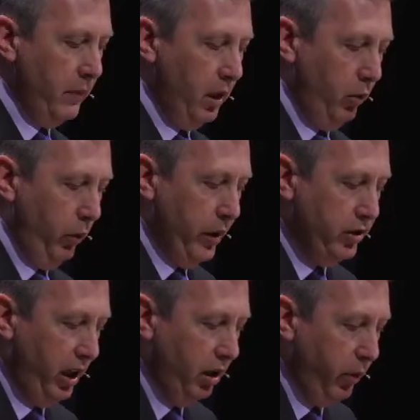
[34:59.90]
when we
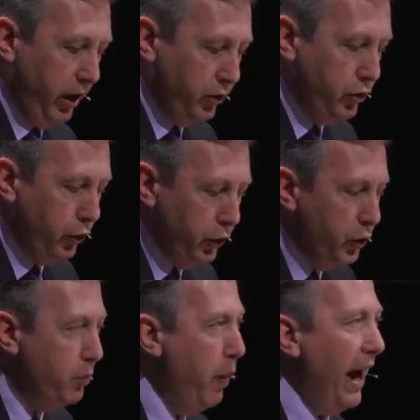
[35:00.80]
celebrate a true
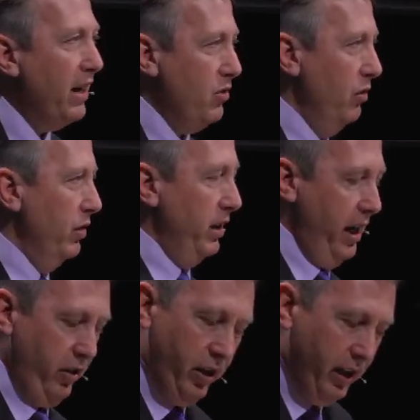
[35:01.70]
Passover
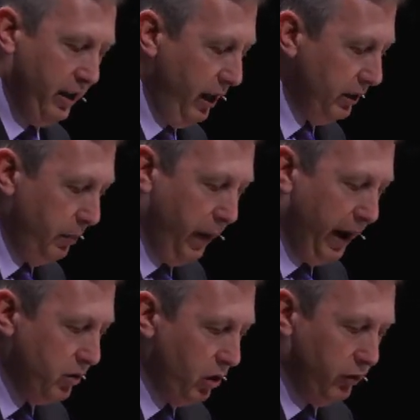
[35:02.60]
together. Not the
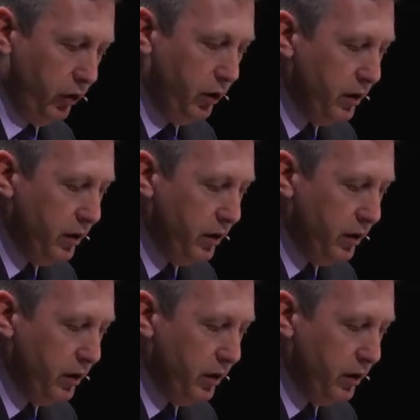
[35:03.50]
Passover